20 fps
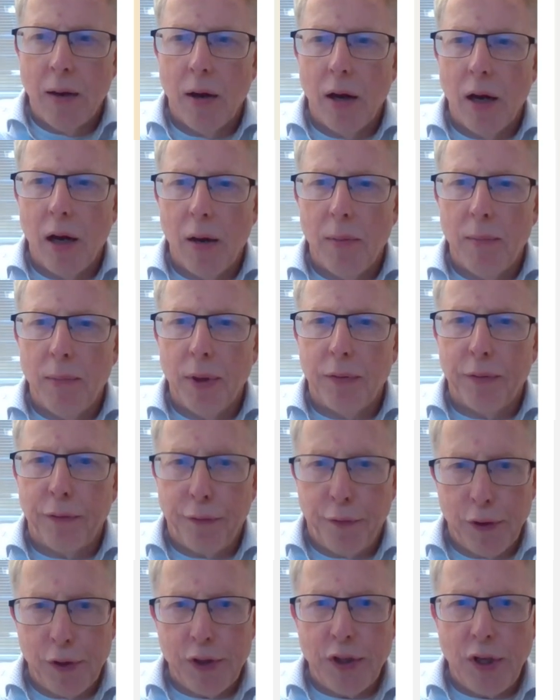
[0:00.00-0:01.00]
But
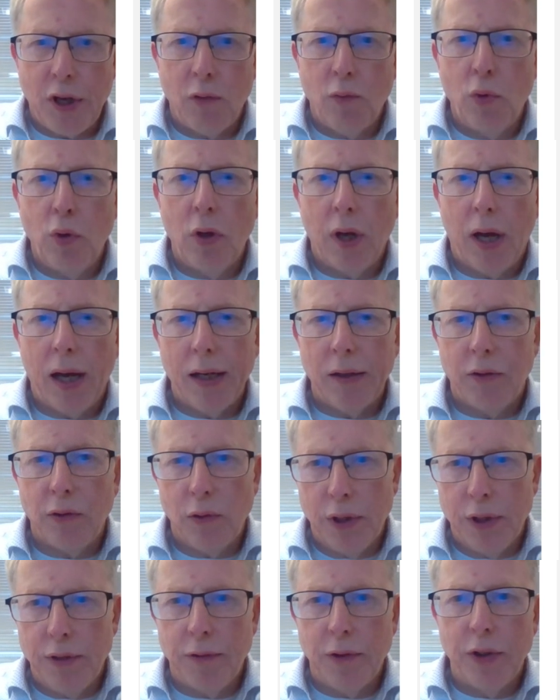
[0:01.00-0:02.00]
first, I would like
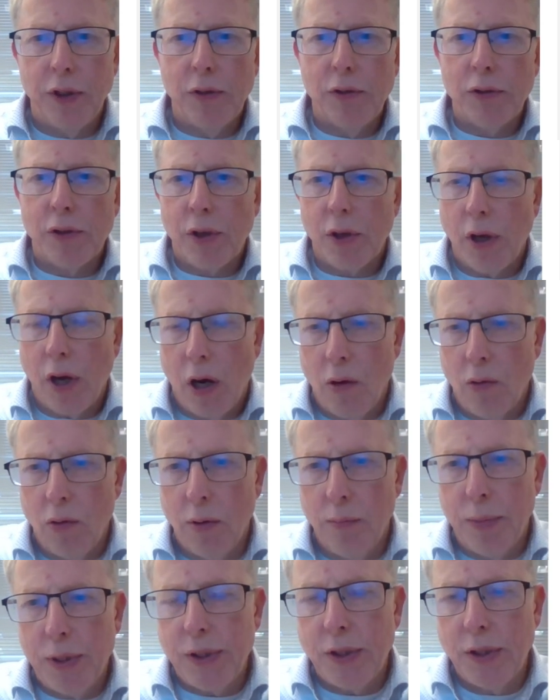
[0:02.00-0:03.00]
to introduce
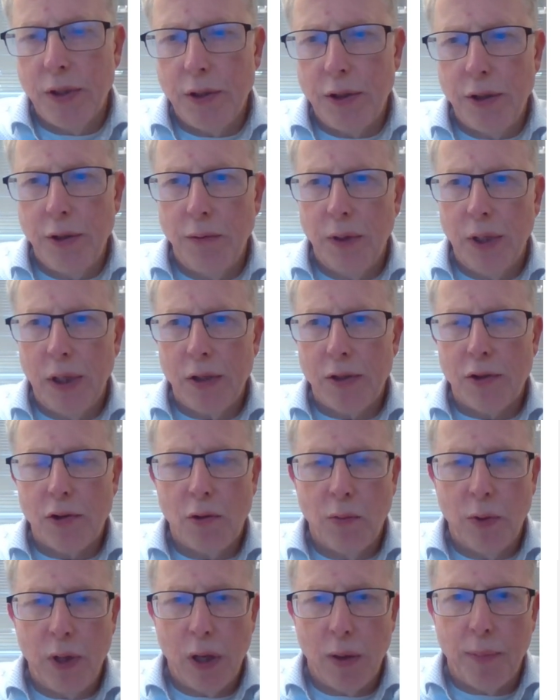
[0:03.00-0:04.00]
our business unit.
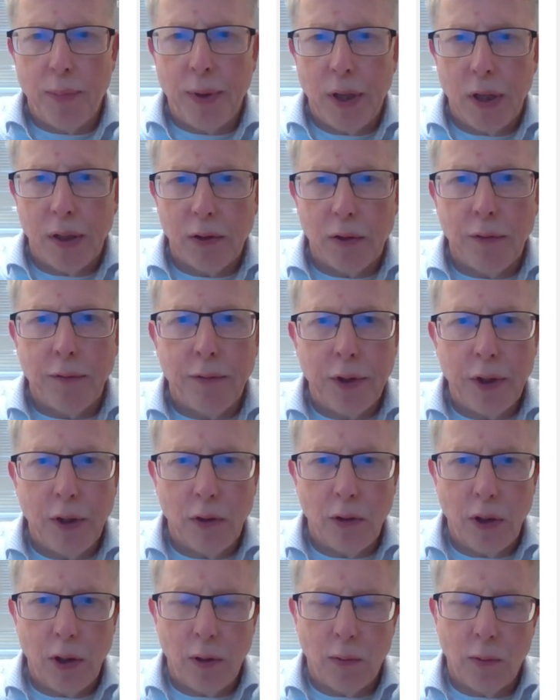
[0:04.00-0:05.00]
So we are part of
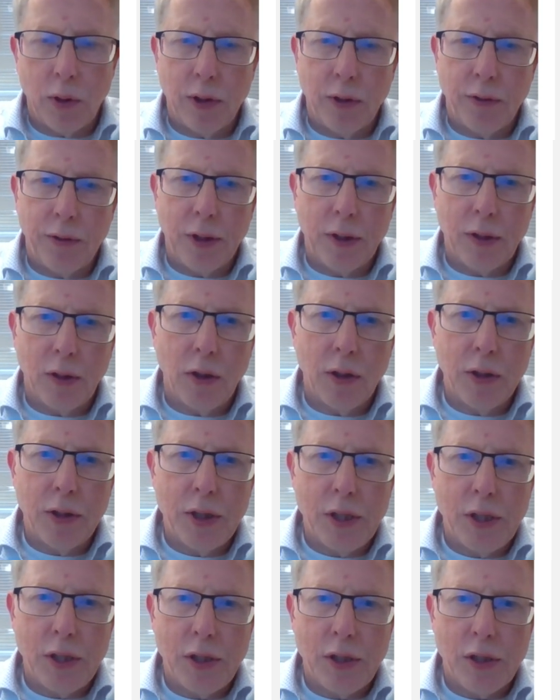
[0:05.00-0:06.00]
Veolia Water
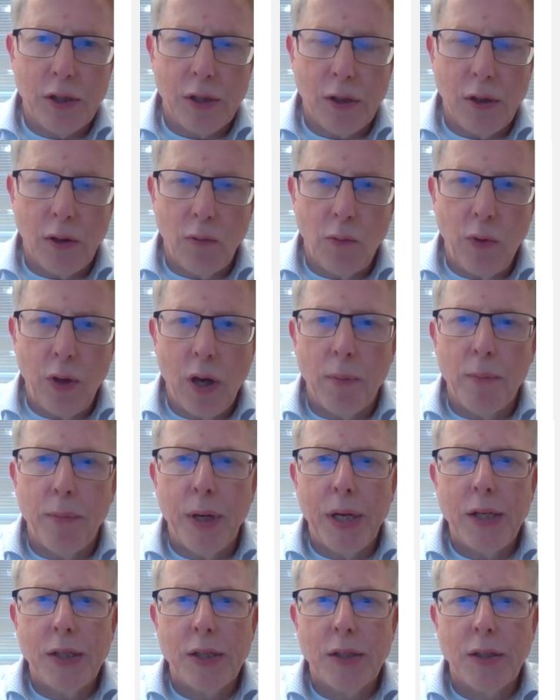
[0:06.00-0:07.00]
Technologies. We are
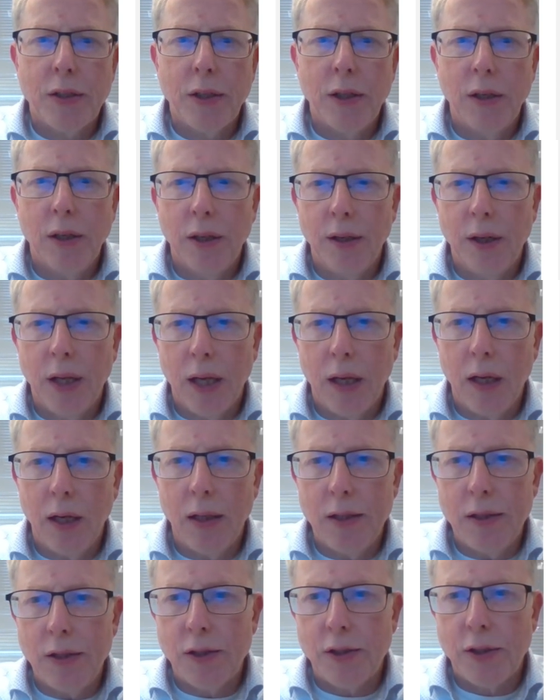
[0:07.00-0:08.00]
based in the
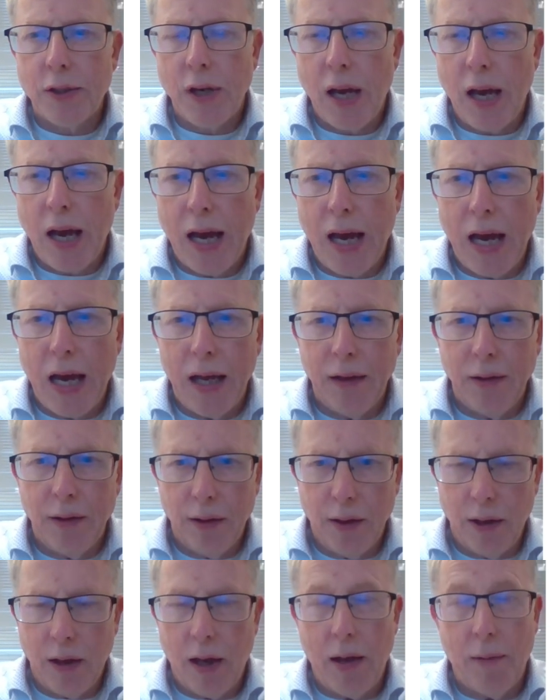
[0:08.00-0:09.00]
Netherlands,
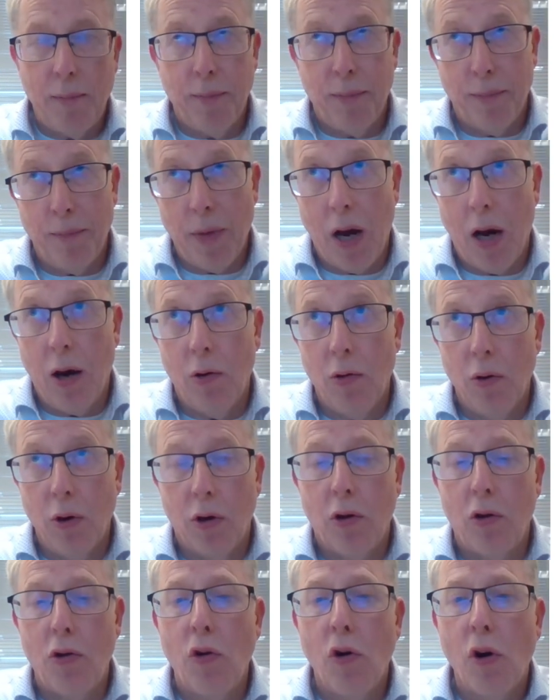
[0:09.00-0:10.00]
and
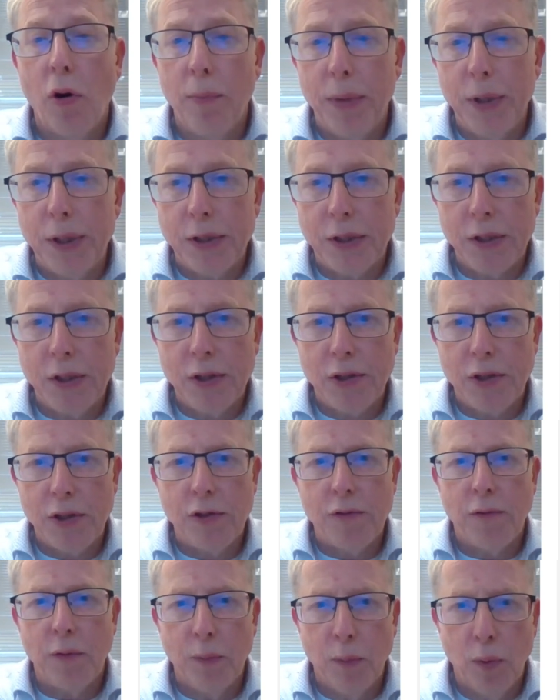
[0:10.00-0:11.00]
our core business
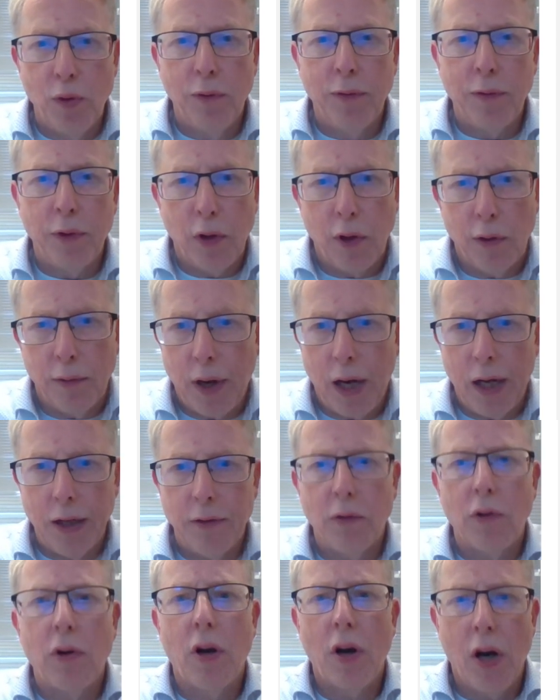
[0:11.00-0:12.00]
is removal of
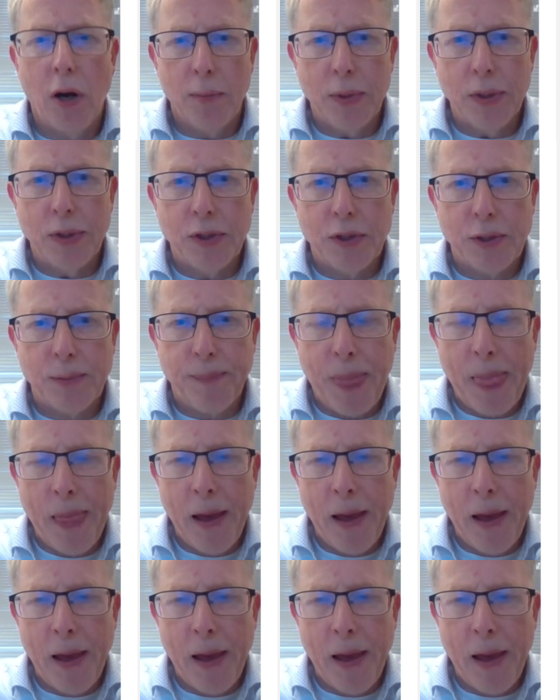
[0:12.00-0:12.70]
hydrocarbons.